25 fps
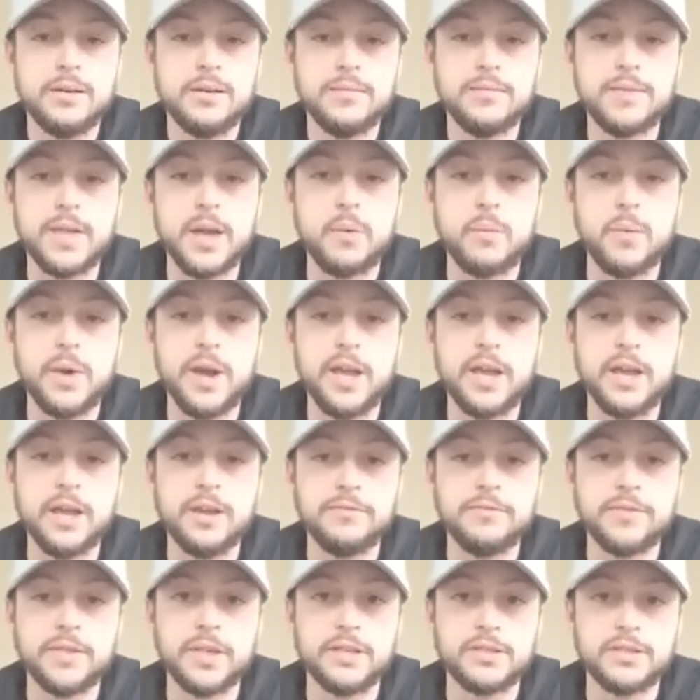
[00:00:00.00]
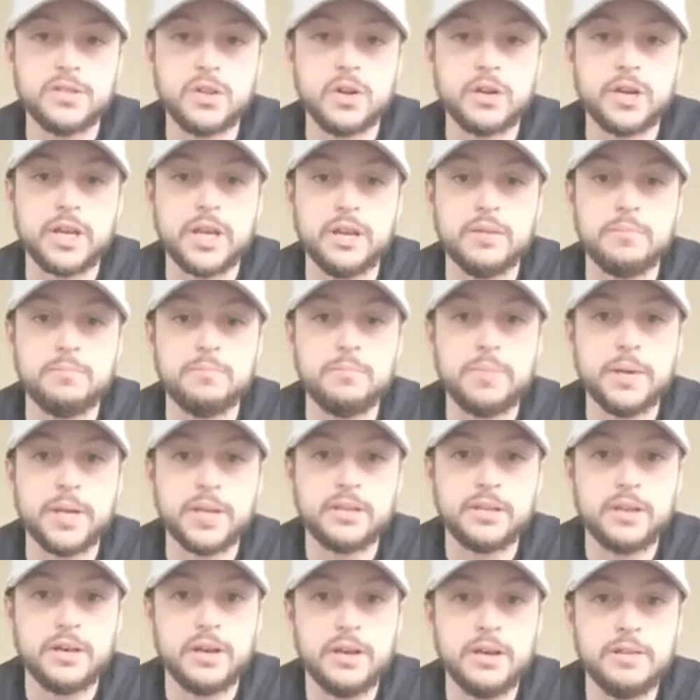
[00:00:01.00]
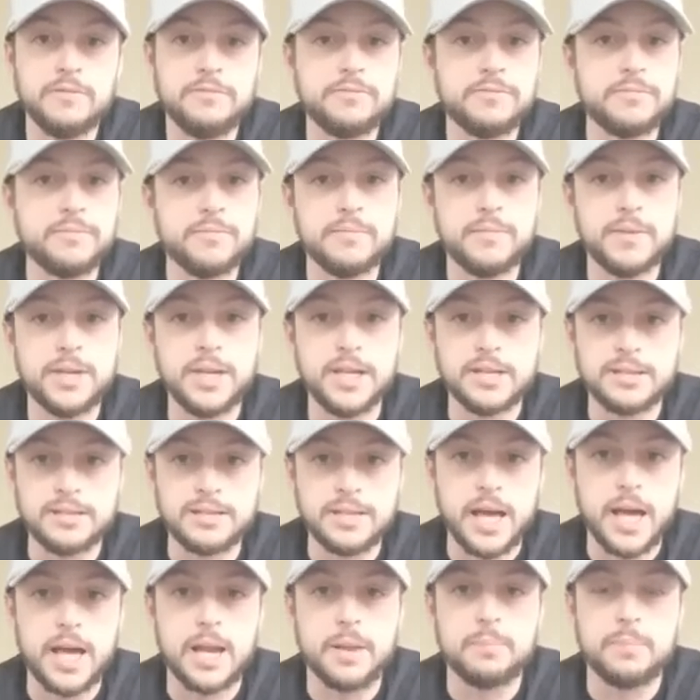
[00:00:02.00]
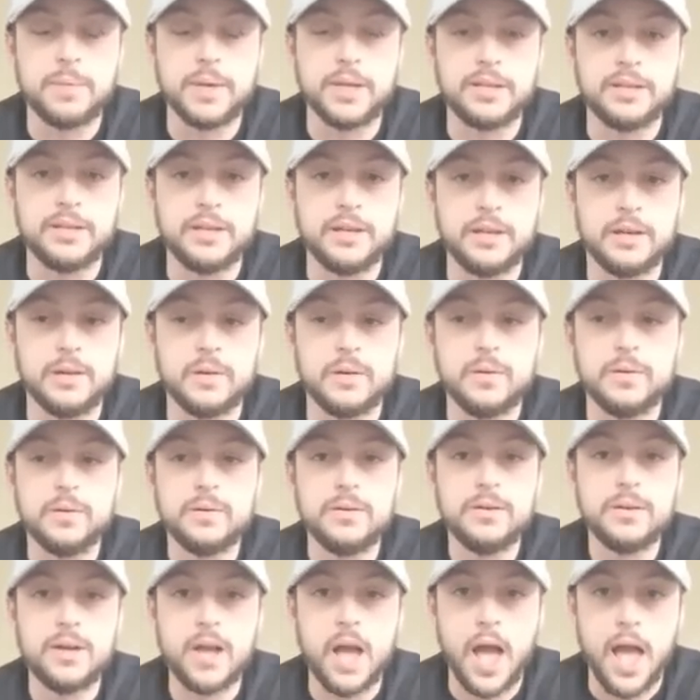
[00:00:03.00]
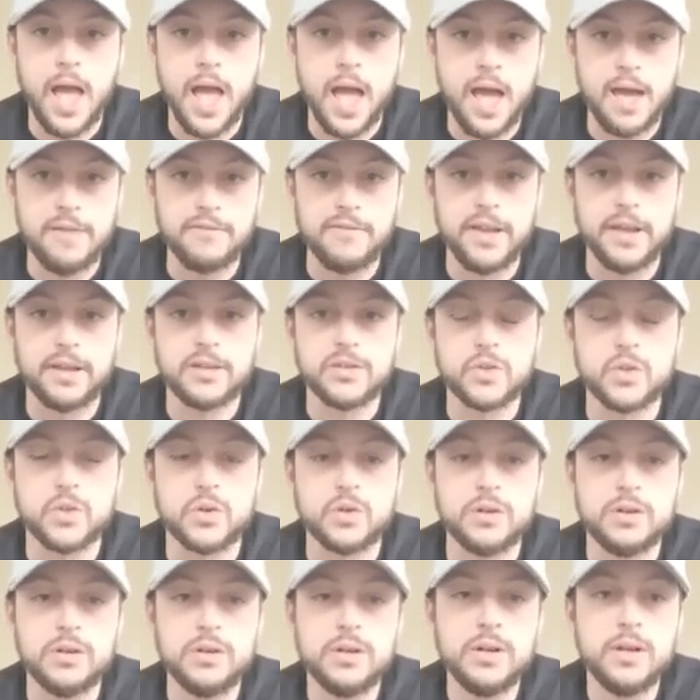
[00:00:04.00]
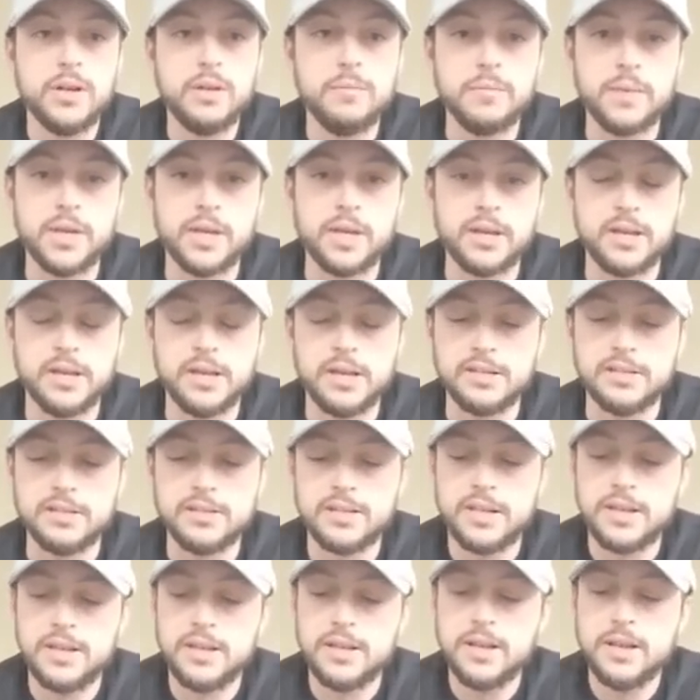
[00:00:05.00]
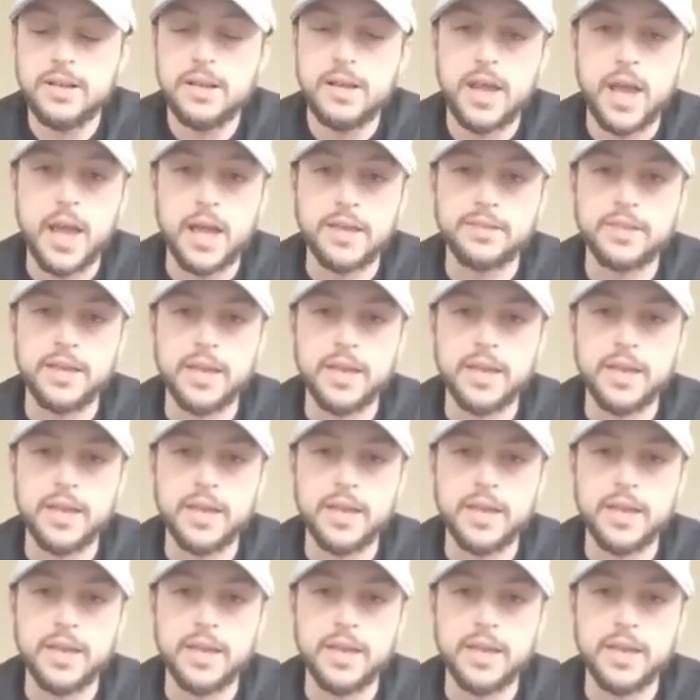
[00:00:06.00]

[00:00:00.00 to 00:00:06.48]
That way, if they start getting picked off, it's not a big deal. I have extra. Because at